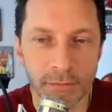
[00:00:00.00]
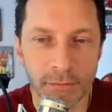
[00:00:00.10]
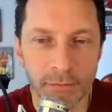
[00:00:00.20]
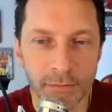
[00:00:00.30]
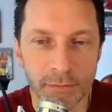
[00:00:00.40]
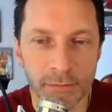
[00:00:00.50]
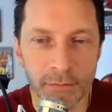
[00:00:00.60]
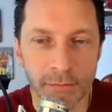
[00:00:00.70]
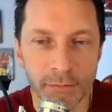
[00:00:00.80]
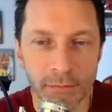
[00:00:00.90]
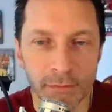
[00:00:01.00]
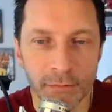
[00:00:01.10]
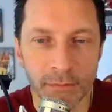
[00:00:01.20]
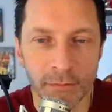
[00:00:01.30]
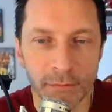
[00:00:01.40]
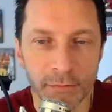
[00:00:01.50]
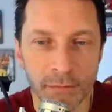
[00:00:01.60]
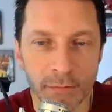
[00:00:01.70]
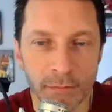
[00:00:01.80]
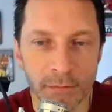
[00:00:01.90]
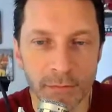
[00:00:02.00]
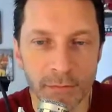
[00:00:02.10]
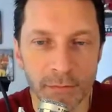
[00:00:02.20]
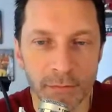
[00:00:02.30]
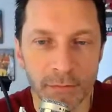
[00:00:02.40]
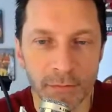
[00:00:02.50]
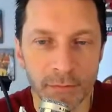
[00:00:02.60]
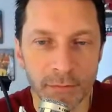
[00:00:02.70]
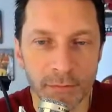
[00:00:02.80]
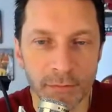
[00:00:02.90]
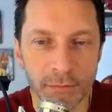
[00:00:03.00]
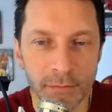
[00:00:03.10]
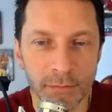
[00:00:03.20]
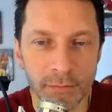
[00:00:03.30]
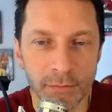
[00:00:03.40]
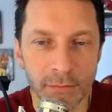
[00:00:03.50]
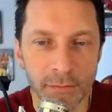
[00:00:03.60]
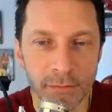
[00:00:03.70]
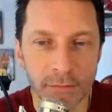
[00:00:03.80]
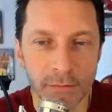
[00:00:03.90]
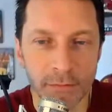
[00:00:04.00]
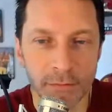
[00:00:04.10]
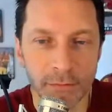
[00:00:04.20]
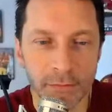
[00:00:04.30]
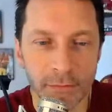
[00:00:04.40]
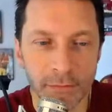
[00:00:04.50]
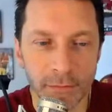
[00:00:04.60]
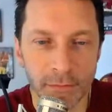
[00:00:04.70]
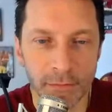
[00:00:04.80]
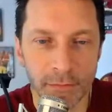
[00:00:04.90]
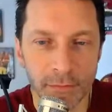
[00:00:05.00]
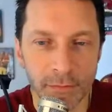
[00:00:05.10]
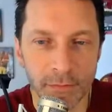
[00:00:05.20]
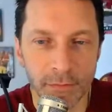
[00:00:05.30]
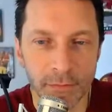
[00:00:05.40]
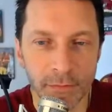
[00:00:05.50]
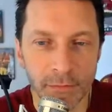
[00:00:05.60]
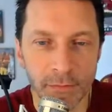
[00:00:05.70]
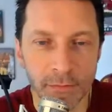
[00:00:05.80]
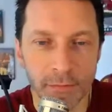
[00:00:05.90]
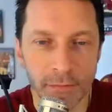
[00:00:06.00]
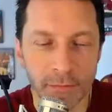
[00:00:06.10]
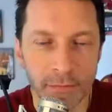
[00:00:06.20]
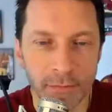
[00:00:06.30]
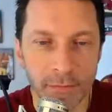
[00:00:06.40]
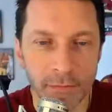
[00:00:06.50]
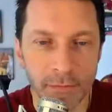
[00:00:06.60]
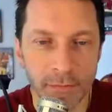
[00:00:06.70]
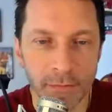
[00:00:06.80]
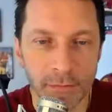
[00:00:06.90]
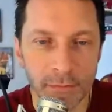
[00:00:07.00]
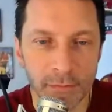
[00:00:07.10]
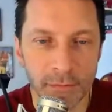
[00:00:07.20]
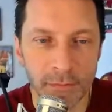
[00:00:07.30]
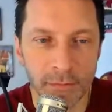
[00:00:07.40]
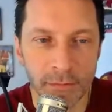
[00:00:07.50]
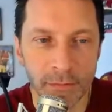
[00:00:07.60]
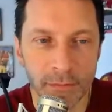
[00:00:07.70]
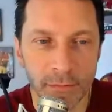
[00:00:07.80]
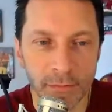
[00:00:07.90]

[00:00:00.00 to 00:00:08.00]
No words are spoken by the person on screen.